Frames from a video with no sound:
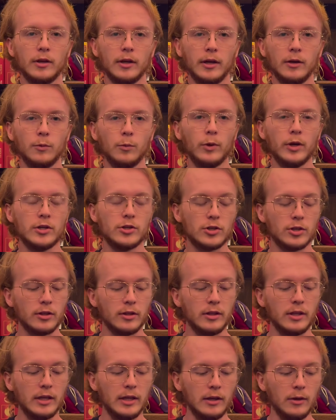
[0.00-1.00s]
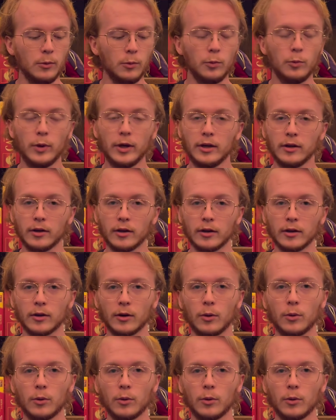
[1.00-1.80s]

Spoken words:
in which the winner